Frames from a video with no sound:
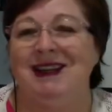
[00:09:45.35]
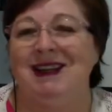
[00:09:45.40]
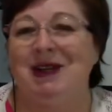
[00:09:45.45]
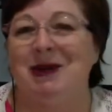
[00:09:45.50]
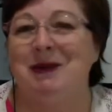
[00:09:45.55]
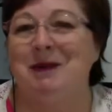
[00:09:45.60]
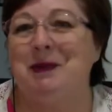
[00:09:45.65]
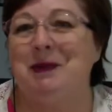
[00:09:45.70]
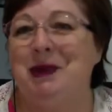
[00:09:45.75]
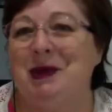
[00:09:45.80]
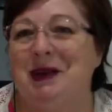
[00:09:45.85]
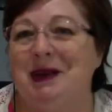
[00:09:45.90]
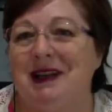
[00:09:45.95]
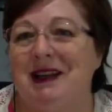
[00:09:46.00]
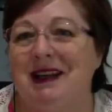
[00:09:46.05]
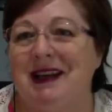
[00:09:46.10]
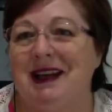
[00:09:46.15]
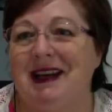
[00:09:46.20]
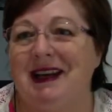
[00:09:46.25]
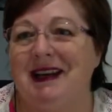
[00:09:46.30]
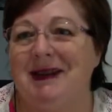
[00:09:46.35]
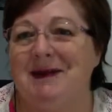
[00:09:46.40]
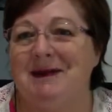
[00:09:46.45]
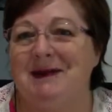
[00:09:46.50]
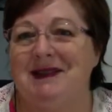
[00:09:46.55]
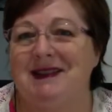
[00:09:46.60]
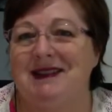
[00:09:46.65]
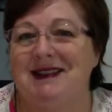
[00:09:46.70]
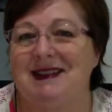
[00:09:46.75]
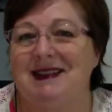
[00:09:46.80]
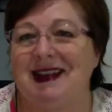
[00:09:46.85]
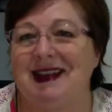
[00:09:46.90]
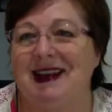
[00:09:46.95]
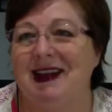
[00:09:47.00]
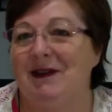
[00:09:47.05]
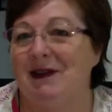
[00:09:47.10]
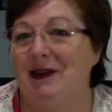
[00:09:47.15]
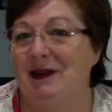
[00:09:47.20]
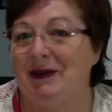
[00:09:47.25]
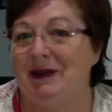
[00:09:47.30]
Computer games.
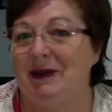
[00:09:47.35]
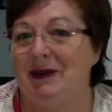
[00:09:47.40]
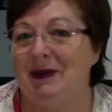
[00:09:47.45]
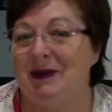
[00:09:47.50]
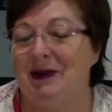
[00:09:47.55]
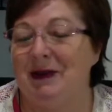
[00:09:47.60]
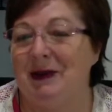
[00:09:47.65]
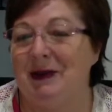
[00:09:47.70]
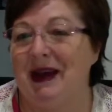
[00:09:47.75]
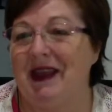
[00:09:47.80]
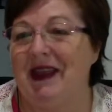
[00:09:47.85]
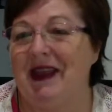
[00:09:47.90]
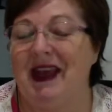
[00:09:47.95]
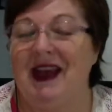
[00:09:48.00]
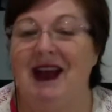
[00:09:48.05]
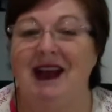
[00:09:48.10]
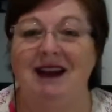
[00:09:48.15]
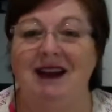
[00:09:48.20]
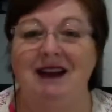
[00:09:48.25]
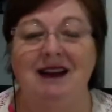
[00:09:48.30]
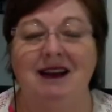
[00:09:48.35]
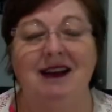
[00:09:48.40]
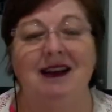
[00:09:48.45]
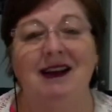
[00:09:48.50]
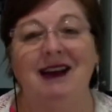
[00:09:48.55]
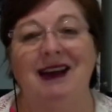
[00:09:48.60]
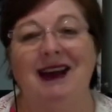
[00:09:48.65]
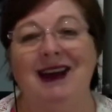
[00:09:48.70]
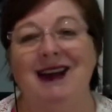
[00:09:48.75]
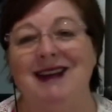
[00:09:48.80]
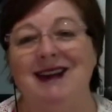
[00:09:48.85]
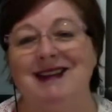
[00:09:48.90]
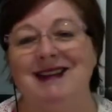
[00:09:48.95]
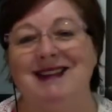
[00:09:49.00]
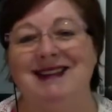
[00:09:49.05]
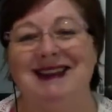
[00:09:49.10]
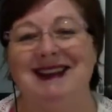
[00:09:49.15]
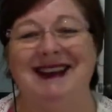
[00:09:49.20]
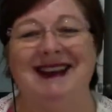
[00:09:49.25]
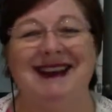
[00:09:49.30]
Have you ever thought about that? Okay,
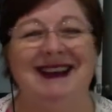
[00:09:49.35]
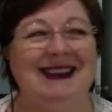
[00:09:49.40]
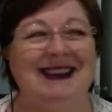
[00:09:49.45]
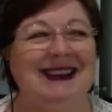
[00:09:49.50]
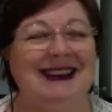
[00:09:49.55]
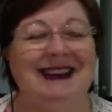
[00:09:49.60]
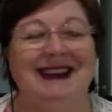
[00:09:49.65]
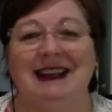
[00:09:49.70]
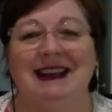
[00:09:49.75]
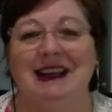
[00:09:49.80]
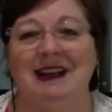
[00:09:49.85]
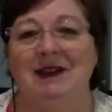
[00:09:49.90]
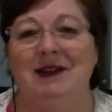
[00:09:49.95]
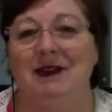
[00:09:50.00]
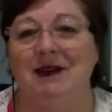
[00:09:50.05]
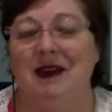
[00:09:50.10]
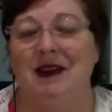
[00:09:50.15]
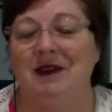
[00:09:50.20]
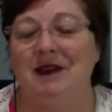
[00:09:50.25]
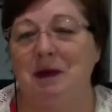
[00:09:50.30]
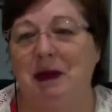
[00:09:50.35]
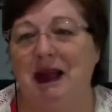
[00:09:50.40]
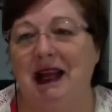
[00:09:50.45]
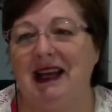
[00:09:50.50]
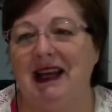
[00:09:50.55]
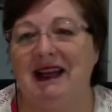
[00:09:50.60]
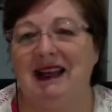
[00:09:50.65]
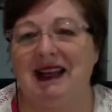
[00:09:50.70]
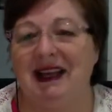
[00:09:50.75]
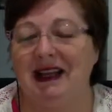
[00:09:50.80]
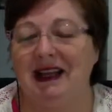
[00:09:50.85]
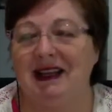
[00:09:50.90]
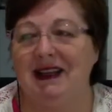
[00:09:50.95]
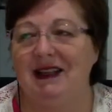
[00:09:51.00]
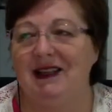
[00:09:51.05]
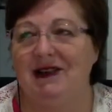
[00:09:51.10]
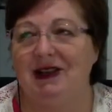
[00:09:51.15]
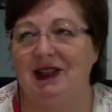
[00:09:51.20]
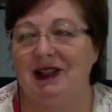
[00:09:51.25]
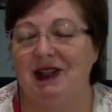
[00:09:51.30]
so if you've ever played
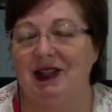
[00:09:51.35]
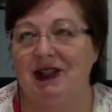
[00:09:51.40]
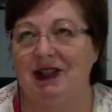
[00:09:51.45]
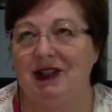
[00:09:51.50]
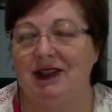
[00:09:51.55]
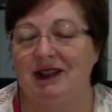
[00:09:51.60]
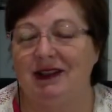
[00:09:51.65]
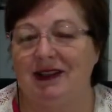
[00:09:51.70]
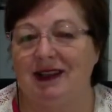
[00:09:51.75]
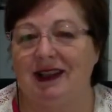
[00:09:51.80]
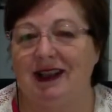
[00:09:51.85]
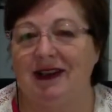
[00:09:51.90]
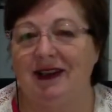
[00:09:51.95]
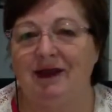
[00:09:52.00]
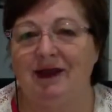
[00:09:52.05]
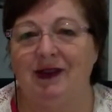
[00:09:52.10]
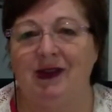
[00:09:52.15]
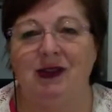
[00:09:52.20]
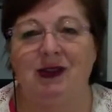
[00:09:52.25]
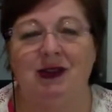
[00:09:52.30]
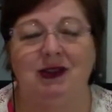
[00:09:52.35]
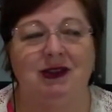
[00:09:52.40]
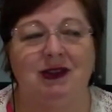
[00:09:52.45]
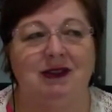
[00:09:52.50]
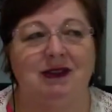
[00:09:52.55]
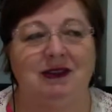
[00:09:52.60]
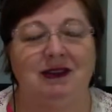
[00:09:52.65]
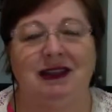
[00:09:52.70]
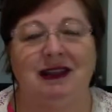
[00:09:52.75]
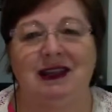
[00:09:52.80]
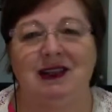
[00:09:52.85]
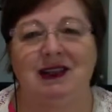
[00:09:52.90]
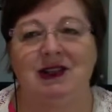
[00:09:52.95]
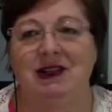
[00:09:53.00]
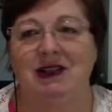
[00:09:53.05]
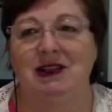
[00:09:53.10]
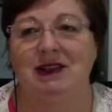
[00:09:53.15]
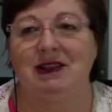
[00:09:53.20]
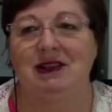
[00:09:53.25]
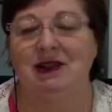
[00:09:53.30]
Candy Crush in your life, or
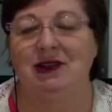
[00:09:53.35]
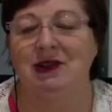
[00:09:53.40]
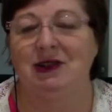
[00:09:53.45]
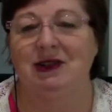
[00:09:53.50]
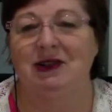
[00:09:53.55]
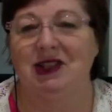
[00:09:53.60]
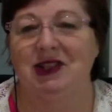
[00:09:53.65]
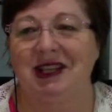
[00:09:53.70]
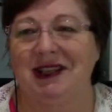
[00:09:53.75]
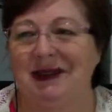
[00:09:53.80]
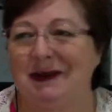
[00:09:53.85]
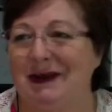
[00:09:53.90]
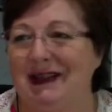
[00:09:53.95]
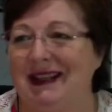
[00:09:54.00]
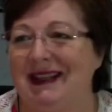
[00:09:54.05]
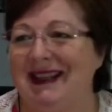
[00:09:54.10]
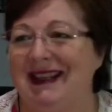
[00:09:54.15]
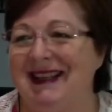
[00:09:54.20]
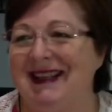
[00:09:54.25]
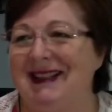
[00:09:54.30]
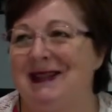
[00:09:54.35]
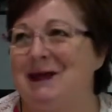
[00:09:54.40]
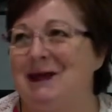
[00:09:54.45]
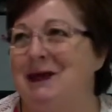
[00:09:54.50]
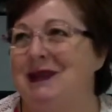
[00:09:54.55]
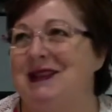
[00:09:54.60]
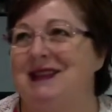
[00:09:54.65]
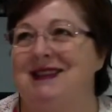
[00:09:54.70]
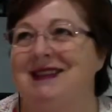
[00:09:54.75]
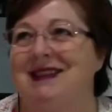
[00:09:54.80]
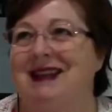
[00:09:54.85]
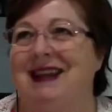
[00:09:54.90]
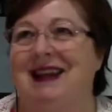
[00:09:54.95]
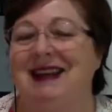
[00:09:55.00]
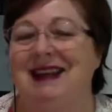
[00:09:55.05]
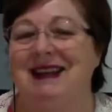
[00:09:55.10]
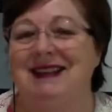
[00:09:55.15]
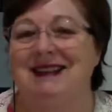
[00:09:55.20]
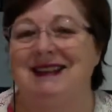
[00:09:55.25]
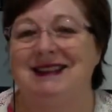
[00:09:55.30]
actually, I should have checked with the kids what's the
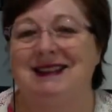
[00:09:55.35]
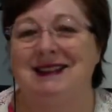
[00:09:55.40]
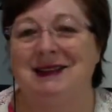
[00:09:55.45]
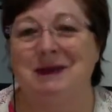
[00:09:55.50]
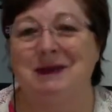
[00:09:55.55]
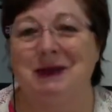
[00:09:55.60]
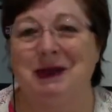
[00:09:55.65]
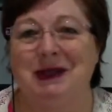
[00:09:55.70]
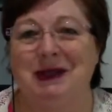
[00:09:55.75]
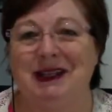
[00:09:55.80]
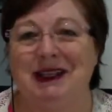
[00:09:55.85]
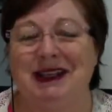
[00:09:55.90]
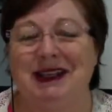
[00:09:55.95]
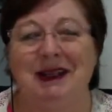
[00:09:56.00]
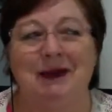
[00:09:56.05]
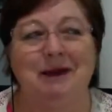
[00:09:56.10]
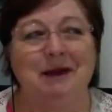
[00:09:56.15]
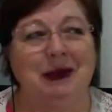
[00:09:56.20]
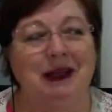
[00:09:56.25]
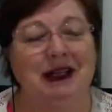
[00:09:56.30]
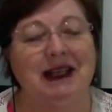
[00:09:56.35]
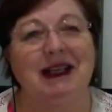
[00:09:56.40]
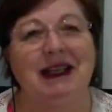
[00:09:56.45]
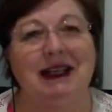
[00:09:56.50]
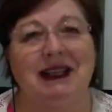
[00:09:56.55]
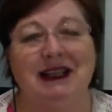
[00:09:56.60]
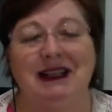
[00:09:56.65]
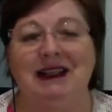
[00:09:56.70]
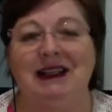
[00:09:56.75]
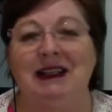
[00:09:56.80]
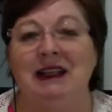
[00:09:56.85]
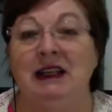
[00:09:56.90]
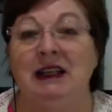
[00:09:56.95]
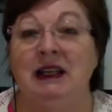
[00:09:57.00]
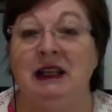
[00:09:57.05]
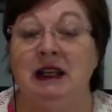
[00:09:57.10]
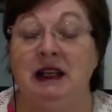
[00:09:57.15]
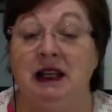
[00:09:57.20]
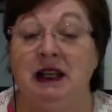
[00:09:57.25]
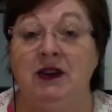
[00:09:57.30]
latest computer game, but anyhow,
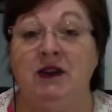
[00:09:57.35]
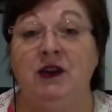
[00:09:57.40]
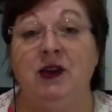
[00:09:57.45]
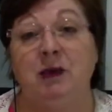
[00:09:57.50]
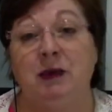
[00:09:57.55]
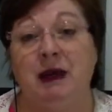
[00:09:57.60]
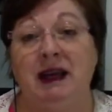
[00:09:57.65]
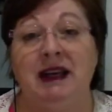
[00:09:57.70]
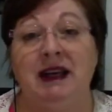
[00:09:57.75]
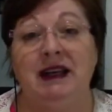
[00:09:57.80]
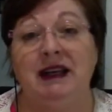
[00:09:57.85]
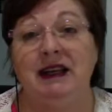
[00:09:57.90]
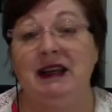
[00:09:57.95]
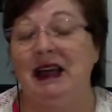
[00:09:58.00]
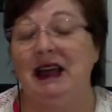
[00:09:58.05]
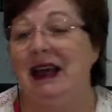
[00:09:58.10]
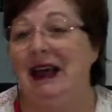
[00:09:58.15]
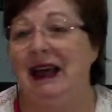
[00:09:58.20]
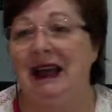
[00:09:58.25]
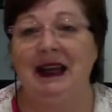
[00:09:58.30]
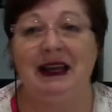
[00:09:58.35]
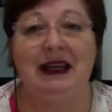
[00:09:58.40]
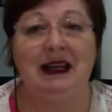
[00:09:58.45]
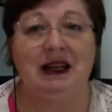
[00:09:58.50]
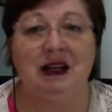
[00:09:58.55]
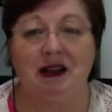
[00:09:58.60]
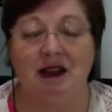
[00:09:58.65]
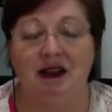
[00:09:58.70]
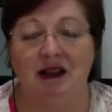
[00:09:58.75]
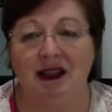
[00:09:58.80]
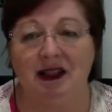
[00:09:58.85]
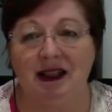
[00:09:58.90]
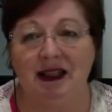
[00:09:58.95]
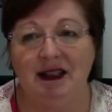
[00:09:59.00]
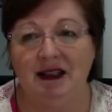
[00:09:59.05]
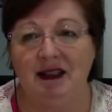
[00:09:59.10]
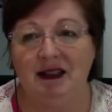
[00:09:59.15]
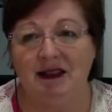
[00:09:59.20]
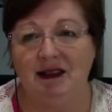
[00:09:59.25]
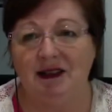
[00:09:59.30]
if you're playing any
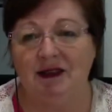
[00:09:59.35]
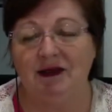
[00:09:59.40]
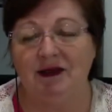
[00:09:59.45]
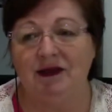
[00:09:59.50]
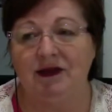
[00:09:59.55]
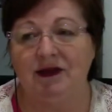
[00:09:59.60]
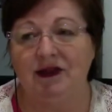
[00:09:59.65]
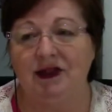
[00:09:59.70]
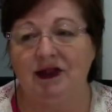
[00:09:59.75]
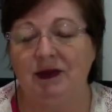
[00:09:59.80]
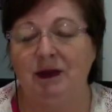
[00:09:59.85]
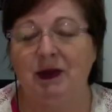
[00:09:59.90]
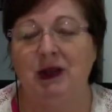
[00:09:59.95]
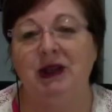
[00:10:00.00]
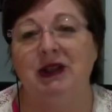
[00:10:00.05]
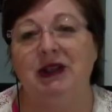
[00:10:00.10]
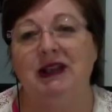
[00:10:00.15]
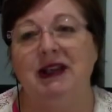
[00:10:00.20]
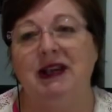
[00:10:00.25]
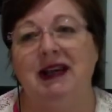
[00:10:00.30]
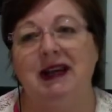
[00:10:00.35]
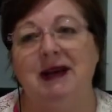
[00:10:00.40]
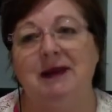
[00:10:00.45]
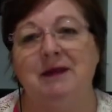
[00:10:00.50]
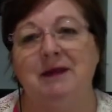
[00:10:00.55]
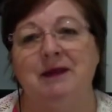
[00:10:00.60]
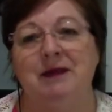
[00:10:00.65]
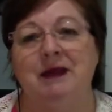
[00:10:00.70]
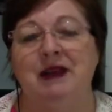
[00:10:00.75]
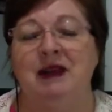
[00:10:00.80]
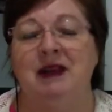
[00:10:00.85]
kind of computer game,